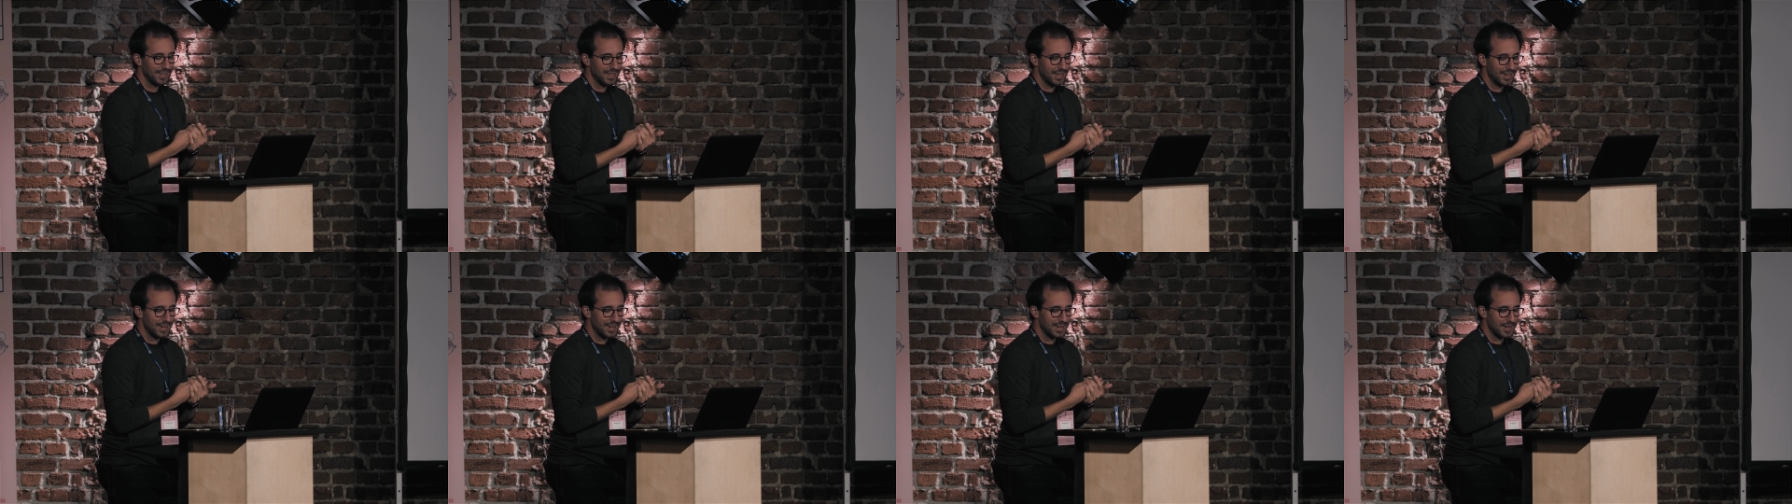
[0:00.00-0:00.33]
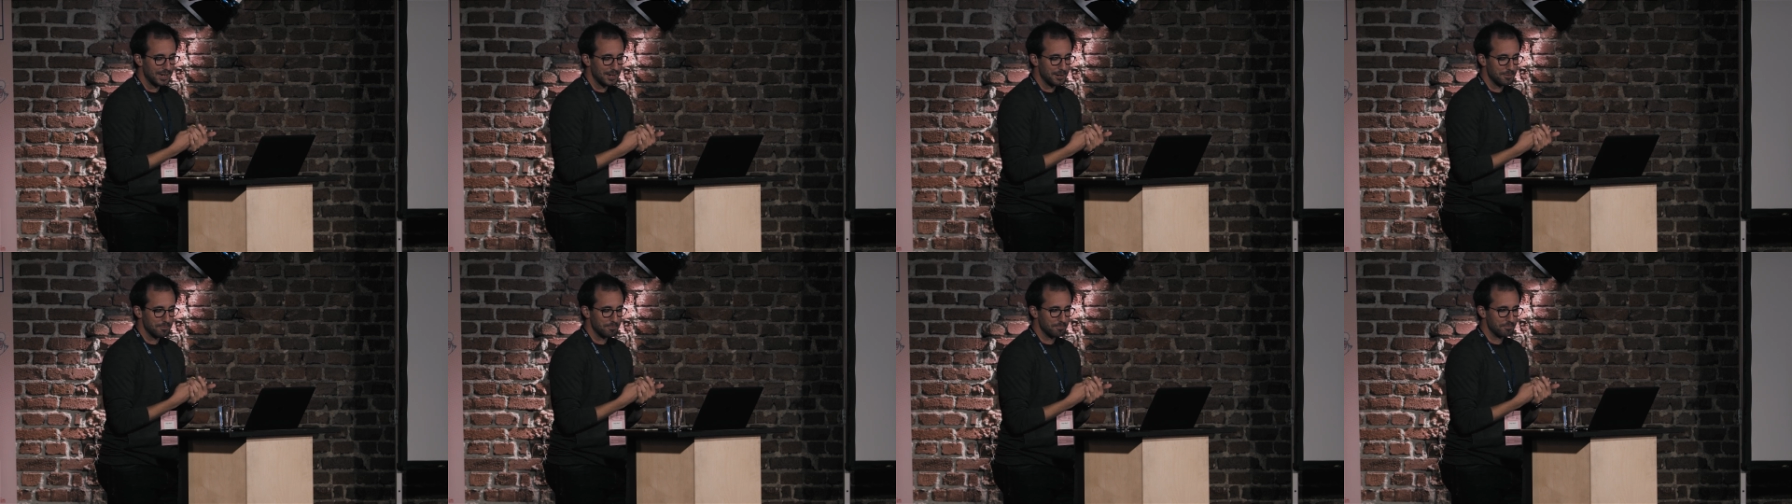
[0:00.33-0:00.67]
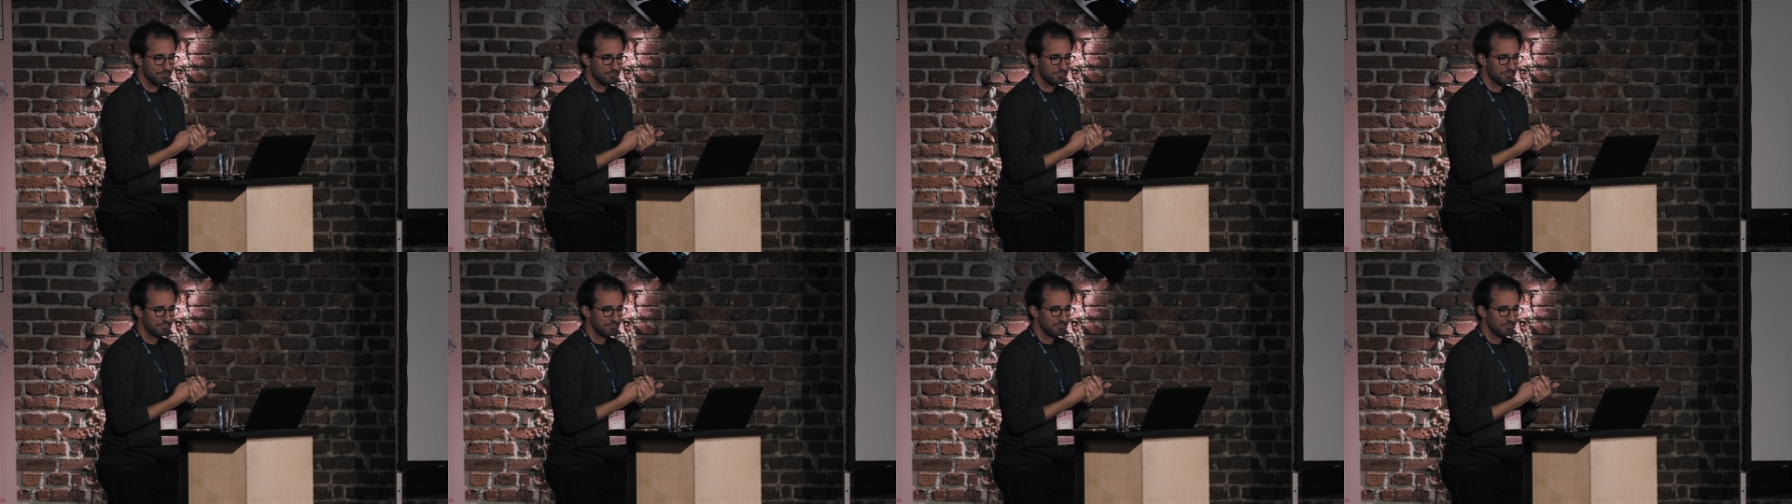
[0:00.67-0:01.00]

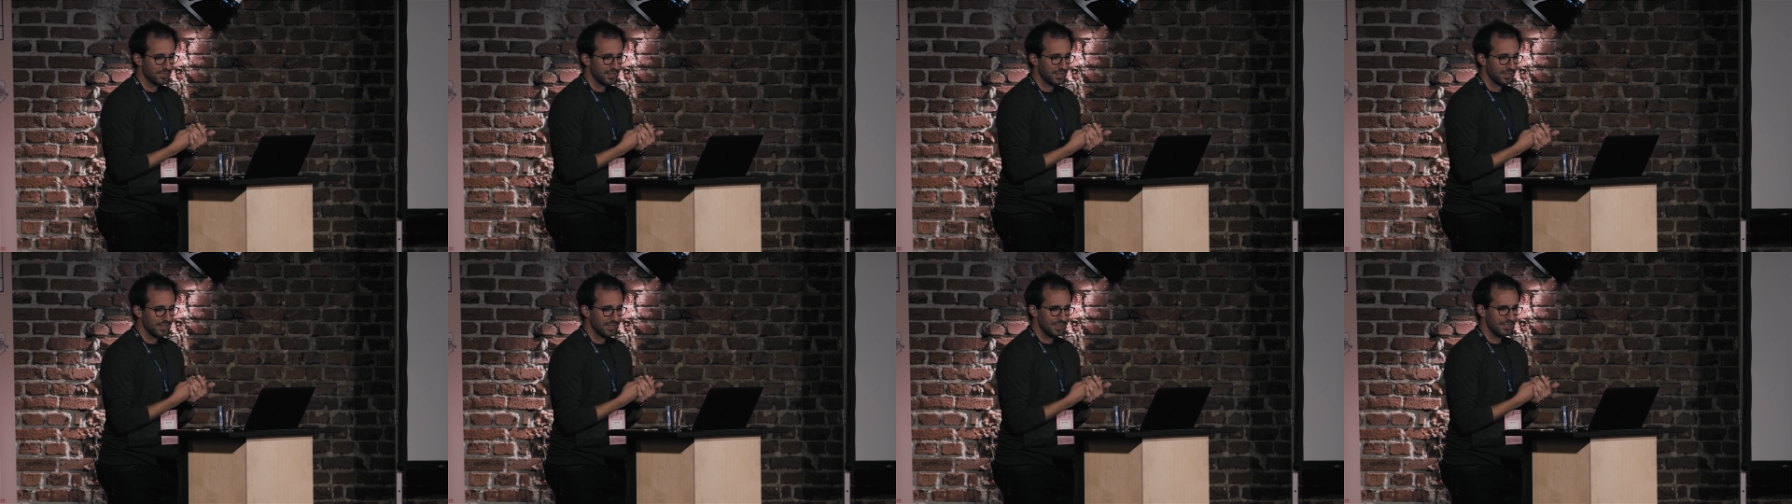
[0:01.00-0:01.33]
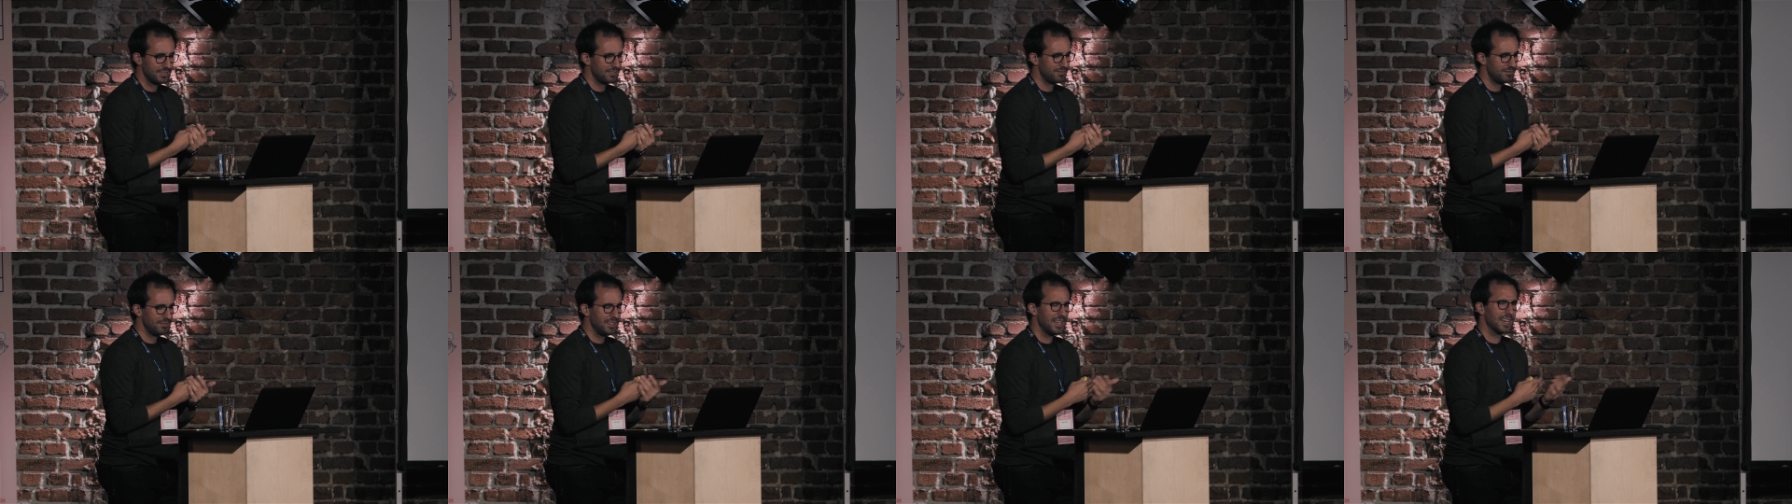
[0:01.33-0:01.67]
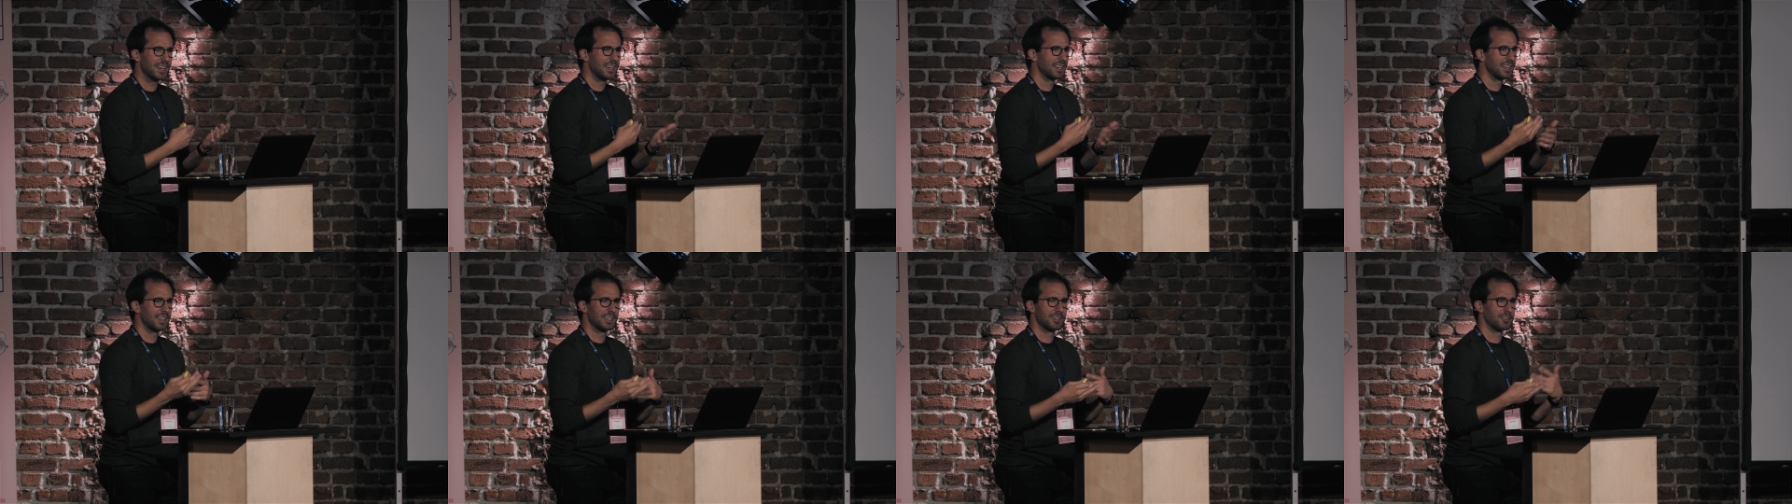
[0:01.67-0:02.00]

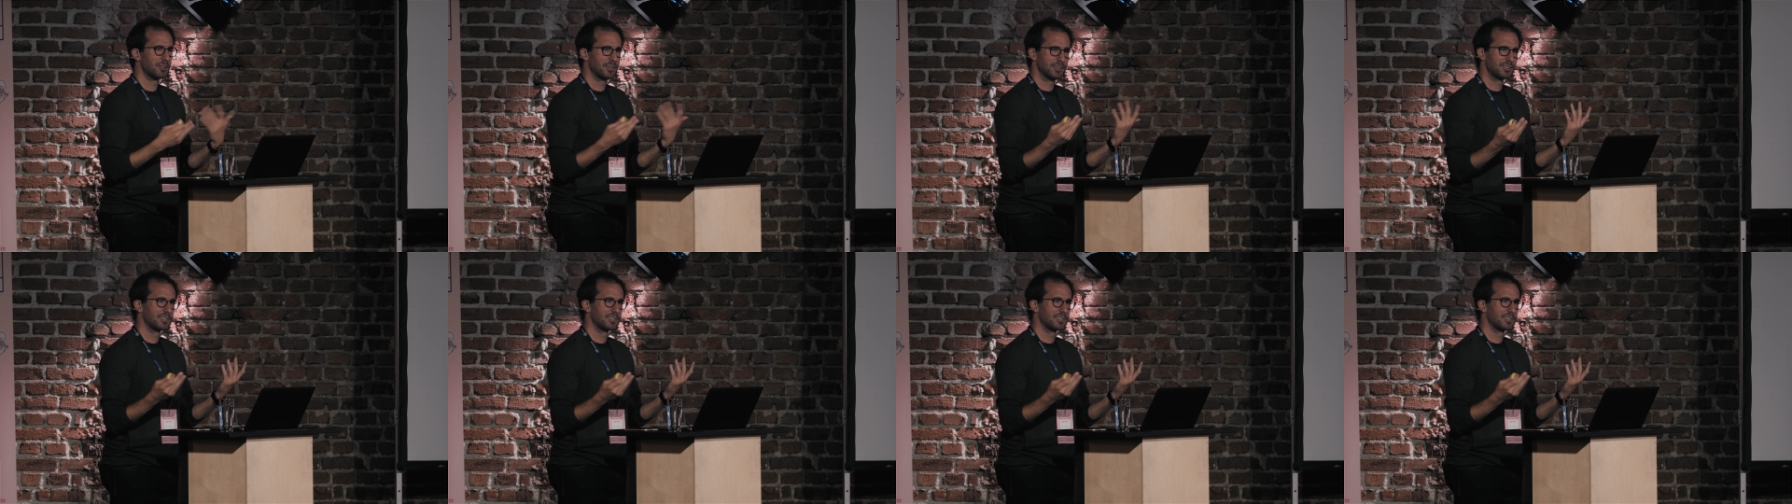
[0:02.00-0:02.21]
Yeah, I don't know.